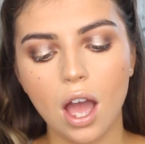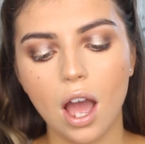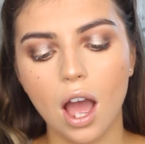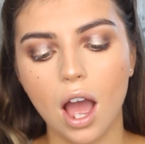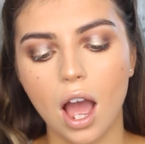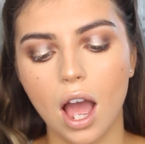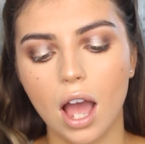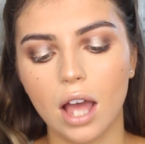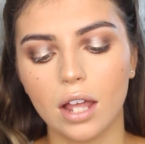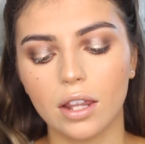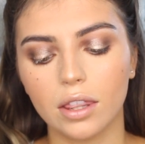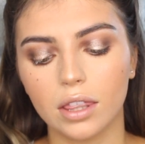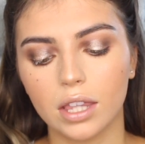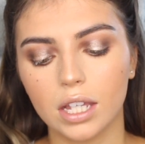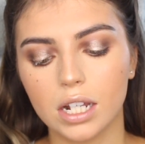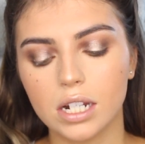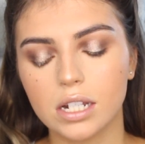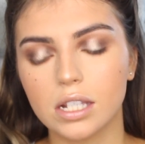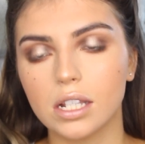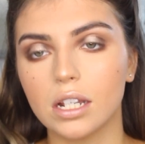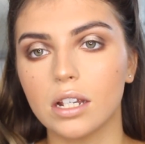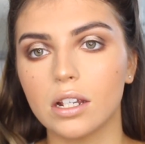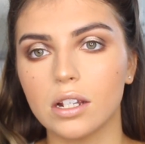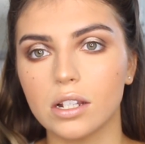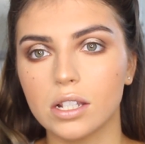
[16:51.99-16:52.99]
and
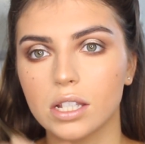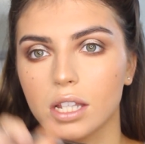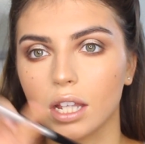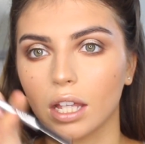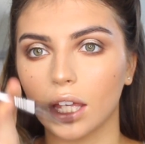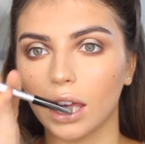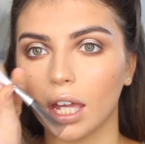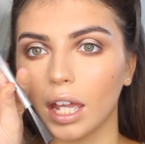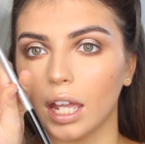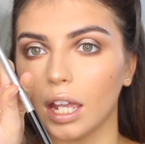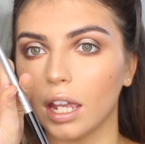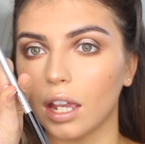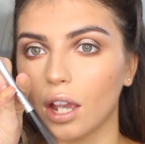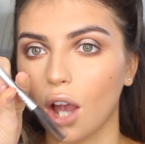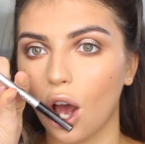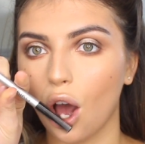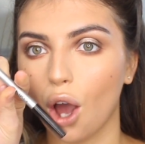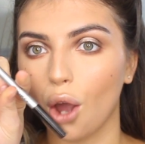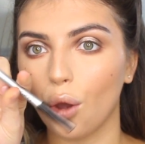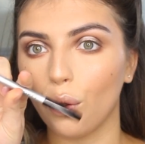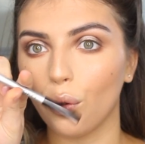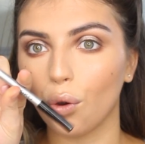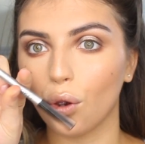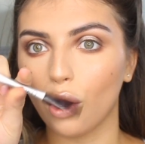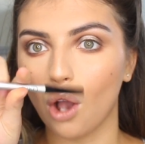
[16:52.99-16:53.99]
this is the
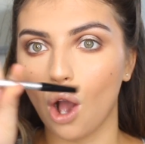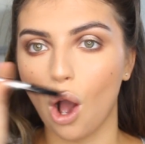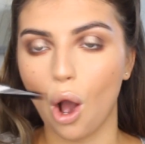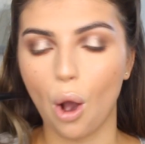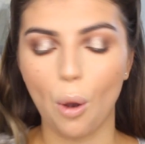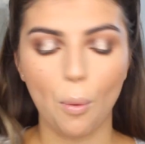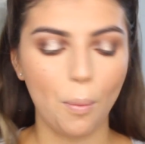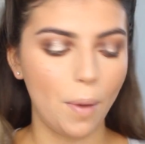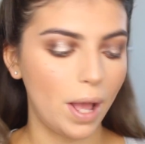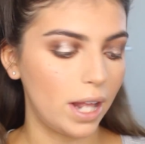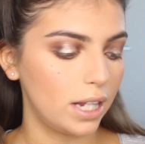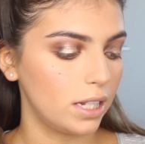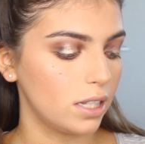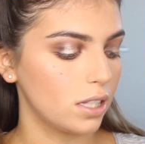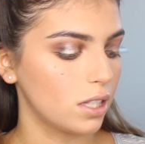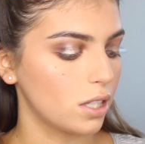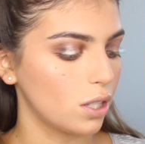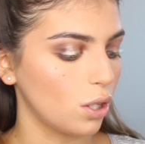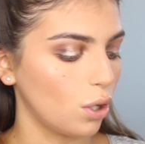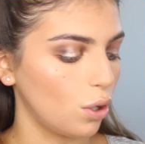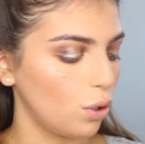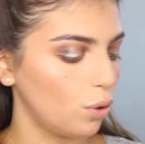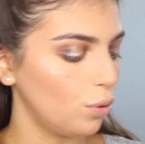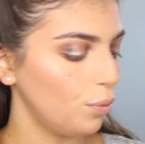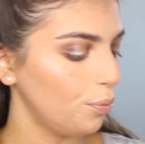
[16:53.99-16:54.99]
KIKO kohl
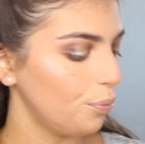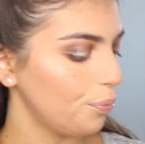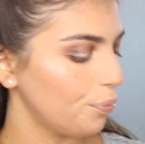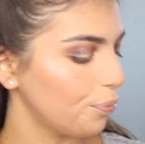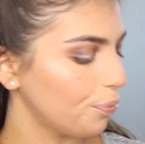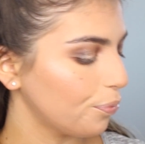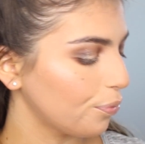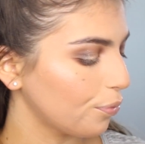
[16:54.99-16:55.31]
pencil.